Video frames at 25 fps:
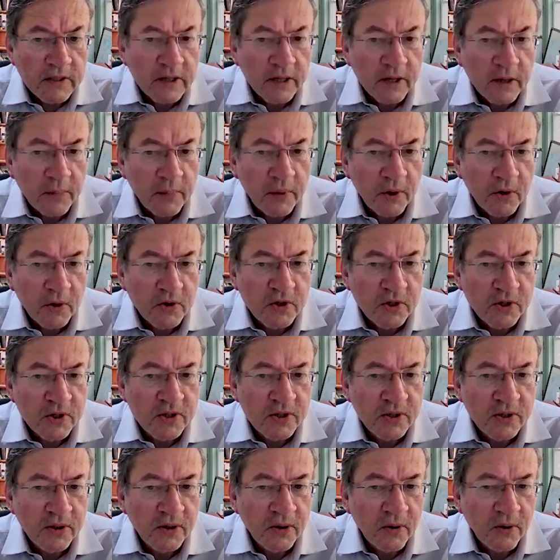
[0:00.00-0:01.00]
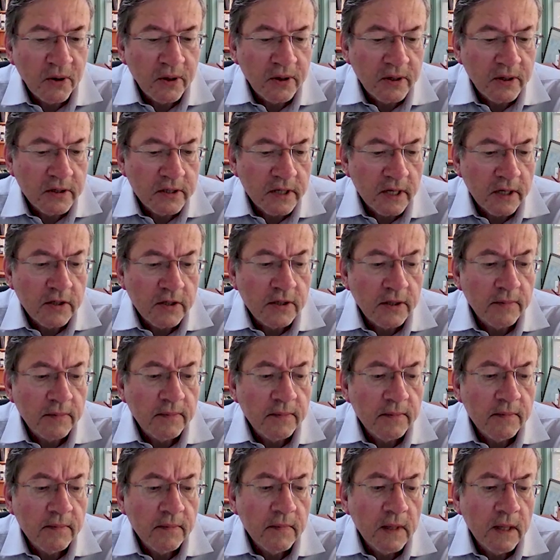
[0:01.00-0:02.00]
basic approaches to the
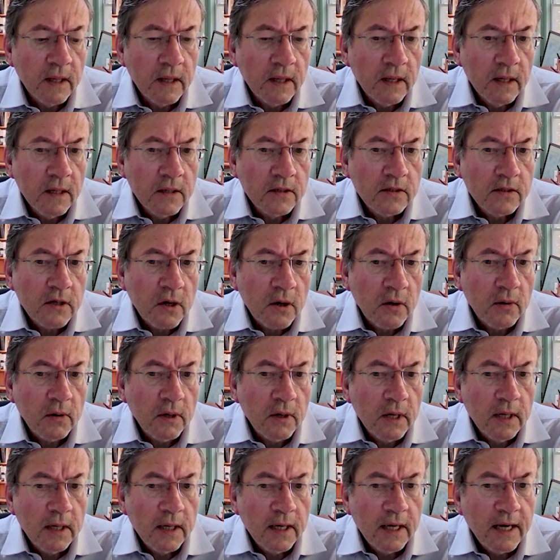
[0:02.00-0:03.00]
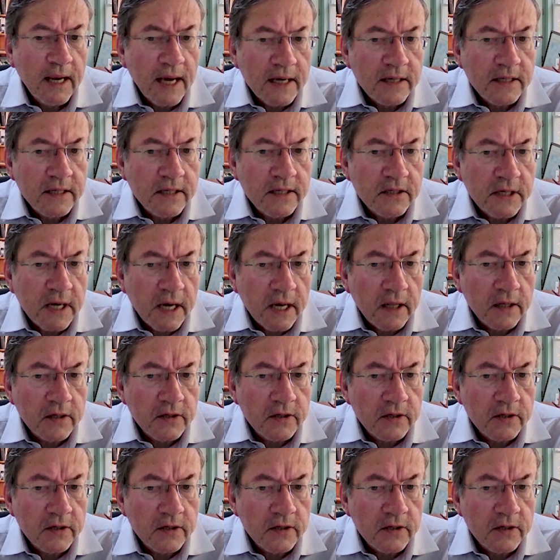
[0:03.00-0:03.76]
organization. So it has its